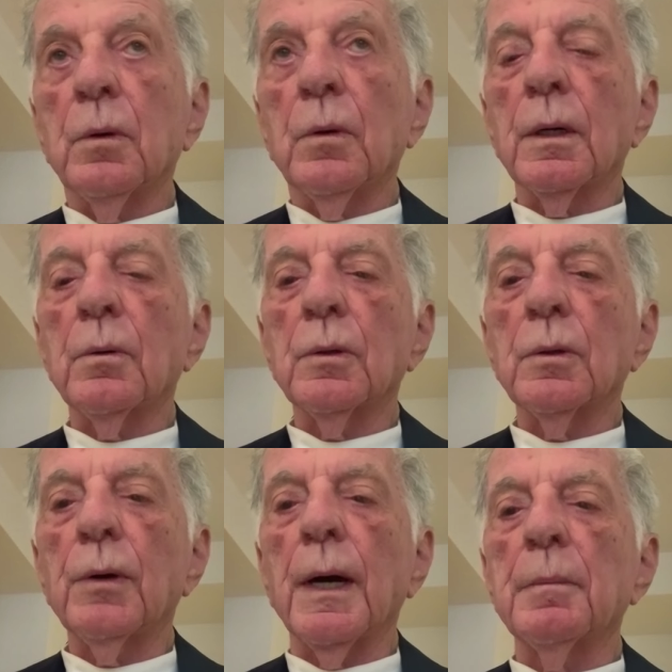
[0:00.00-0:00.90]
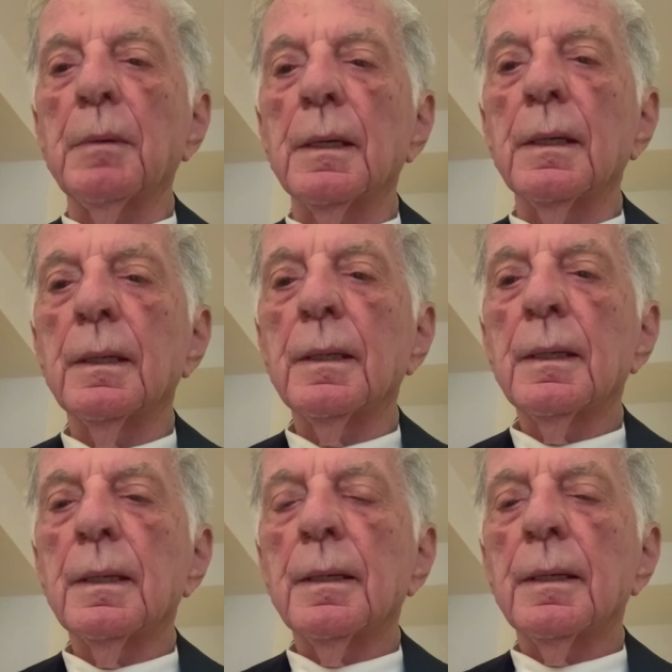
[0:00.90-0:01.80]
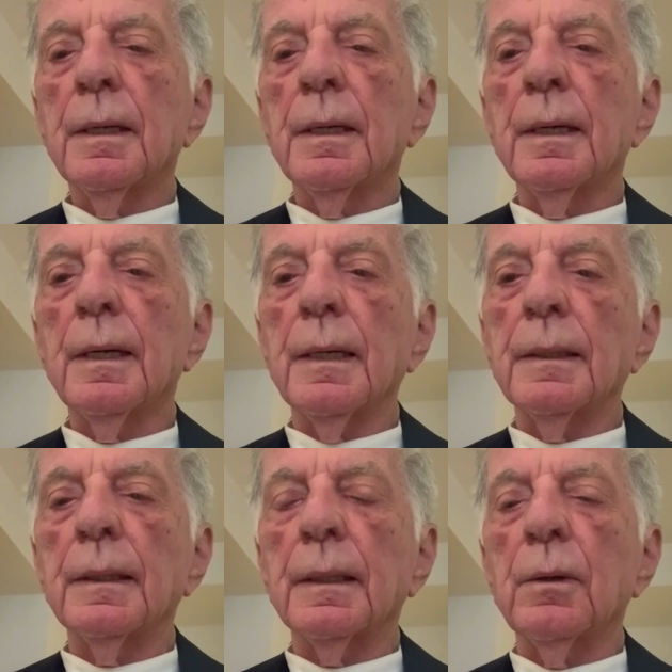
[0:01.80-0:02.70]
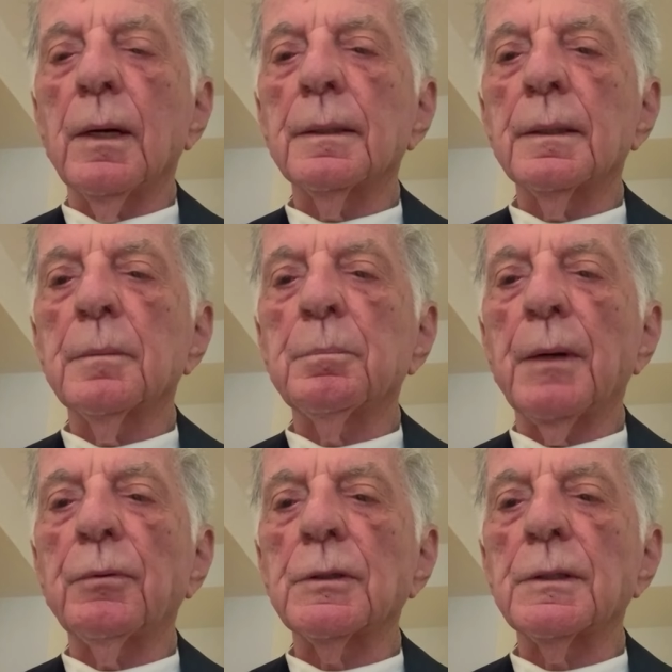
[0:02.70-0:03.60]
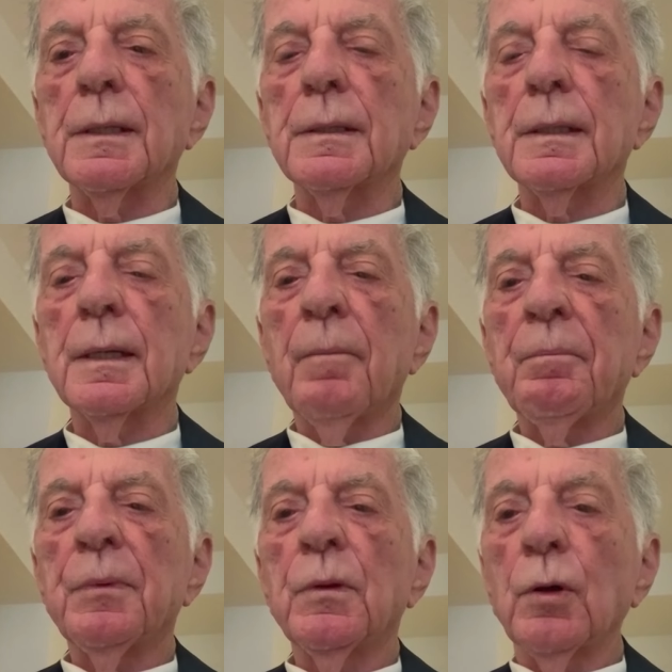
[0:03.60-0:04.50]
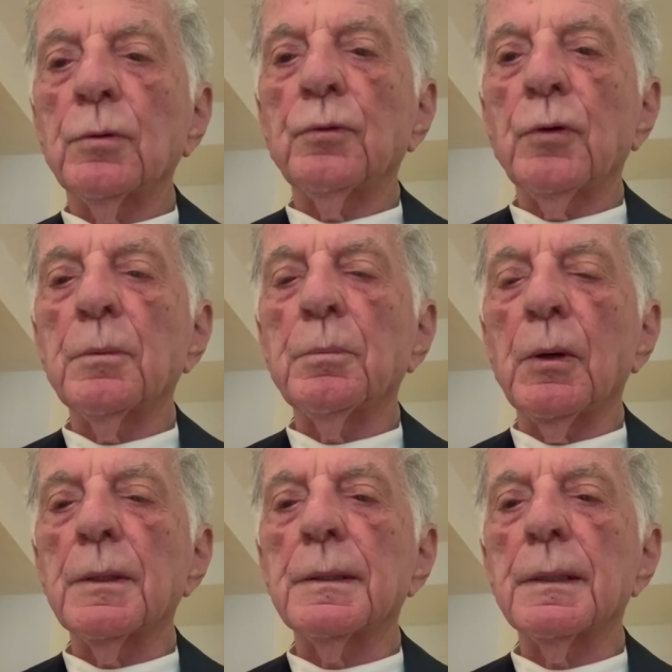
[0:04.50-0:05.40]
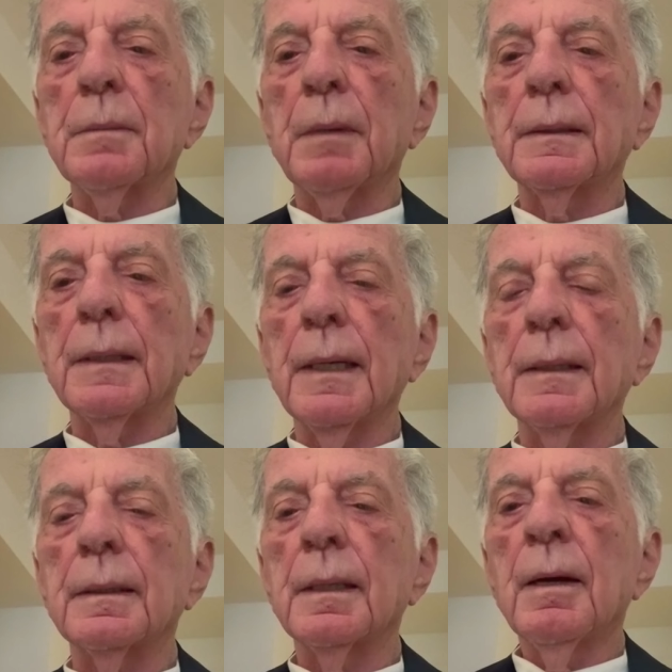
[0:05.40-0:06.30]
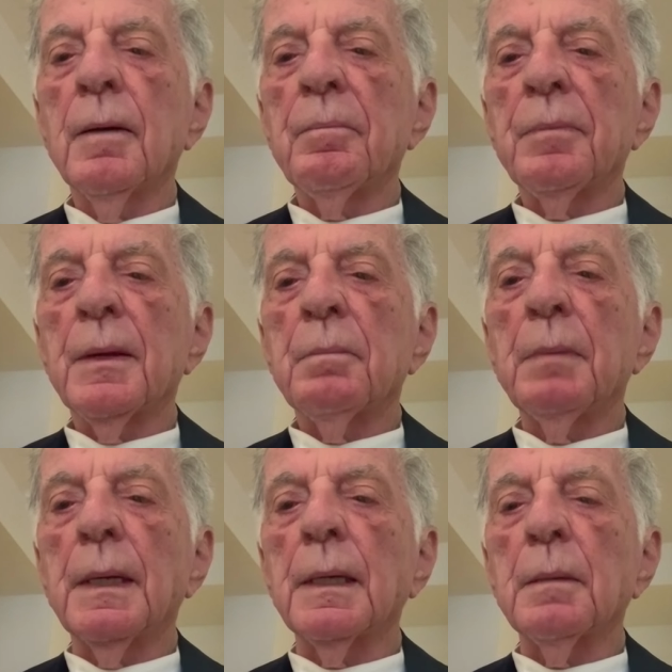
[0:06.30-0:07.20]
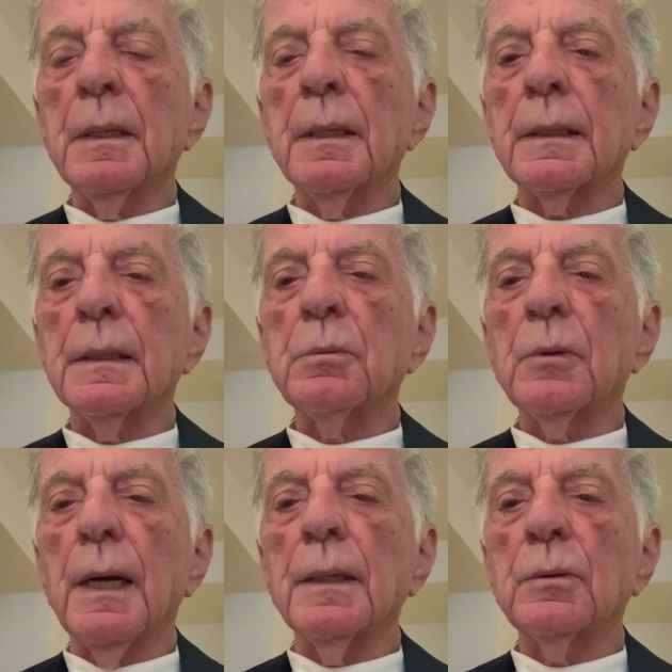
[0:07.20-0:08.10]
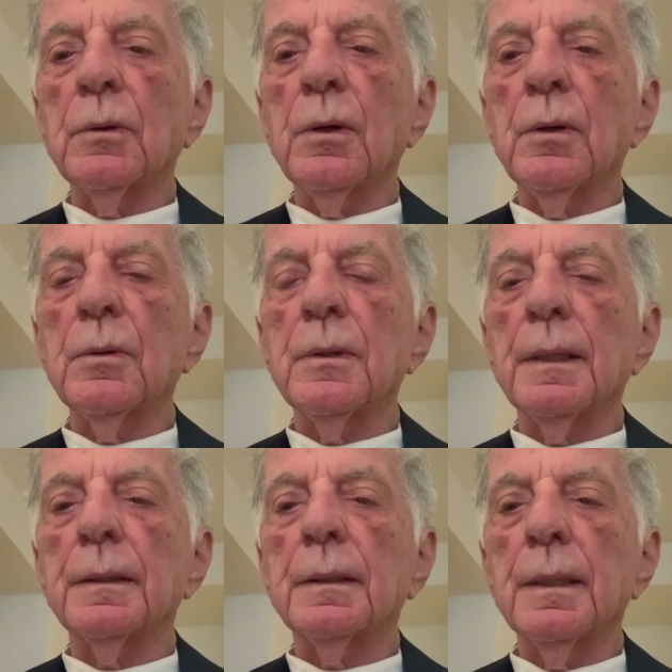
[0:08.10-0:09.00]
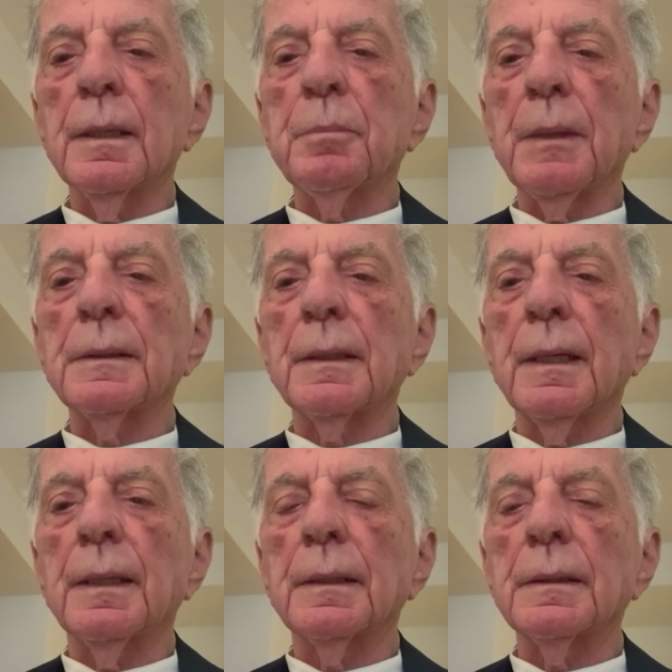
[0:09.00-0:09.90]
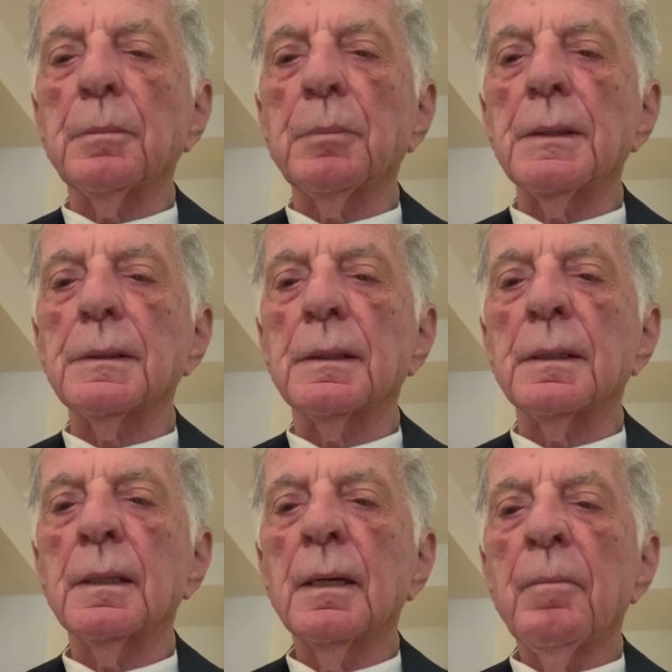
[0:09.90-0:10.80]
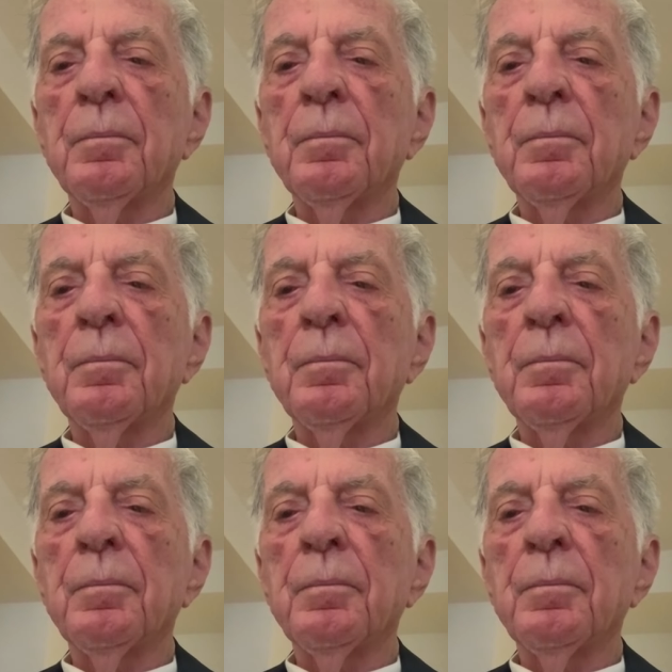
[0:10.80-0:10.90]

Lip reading: quote-unquote tribal, ethnic or other preferences, not foreign policy. But yet, many Americans would like to know that their president is a person